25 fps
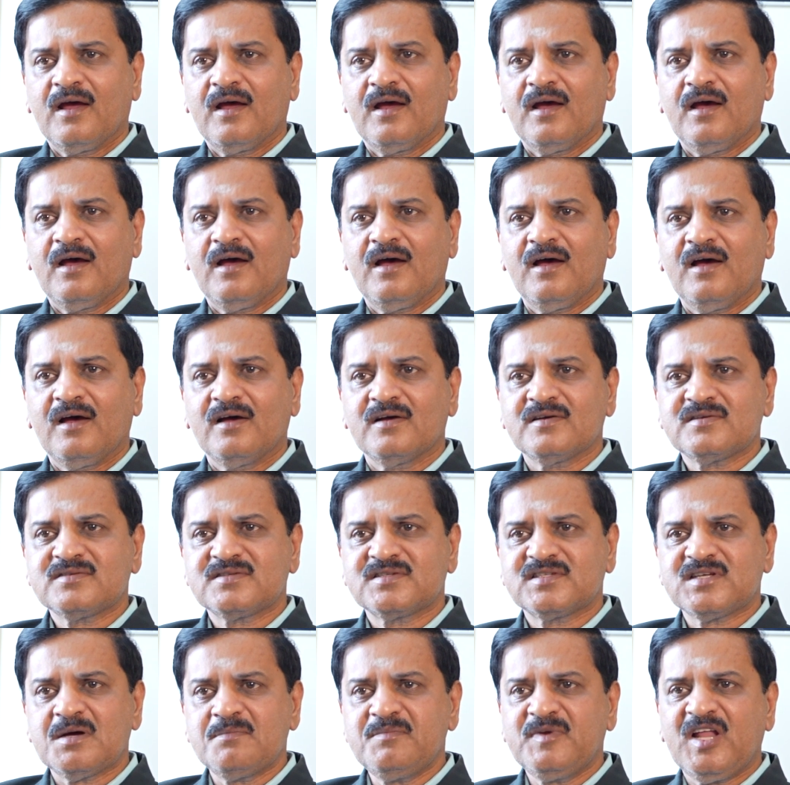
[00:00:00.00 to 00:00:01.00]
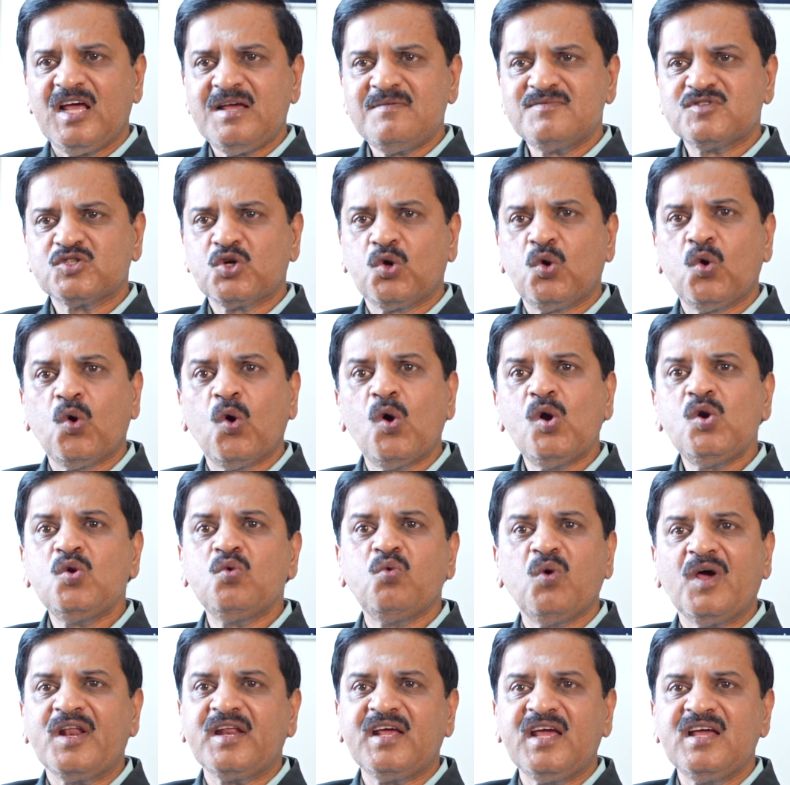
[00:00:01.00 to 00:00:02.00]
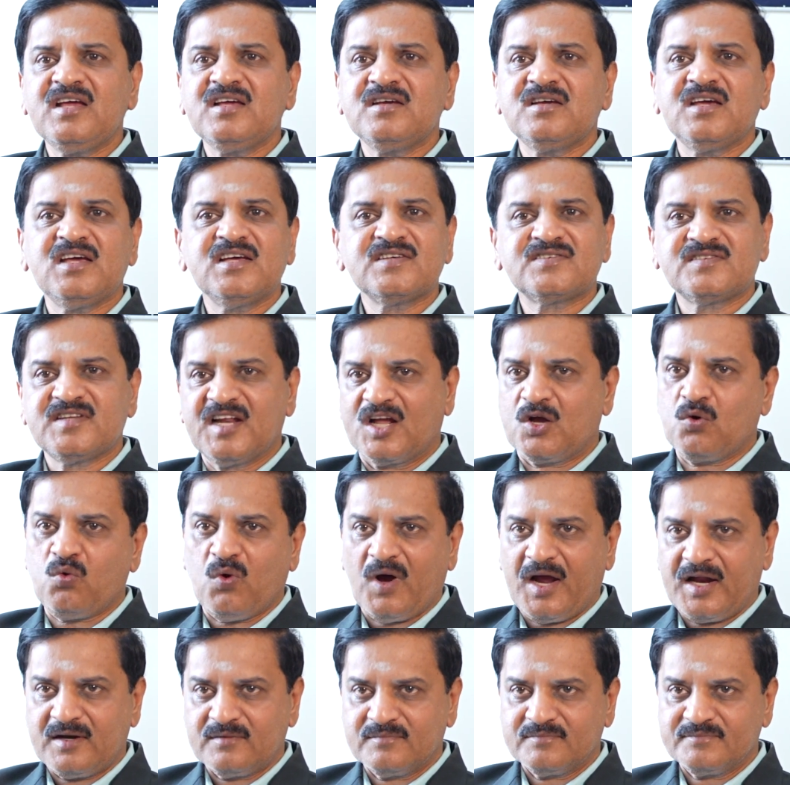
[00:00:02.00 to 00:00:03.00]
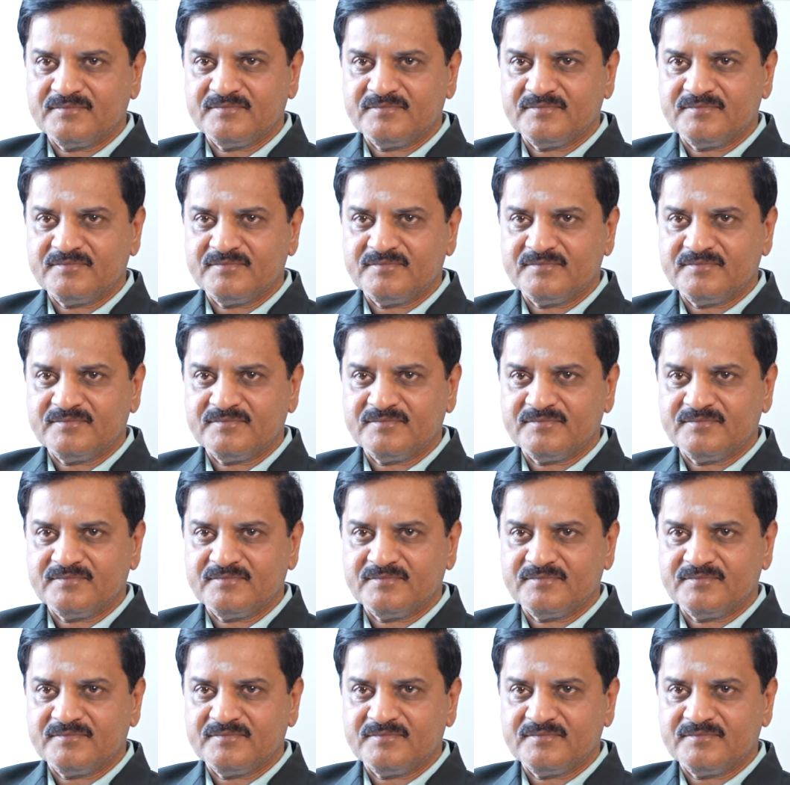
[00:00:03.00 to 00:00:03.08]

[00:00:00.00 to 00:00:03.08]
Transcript: uh, sometimes cold working is required.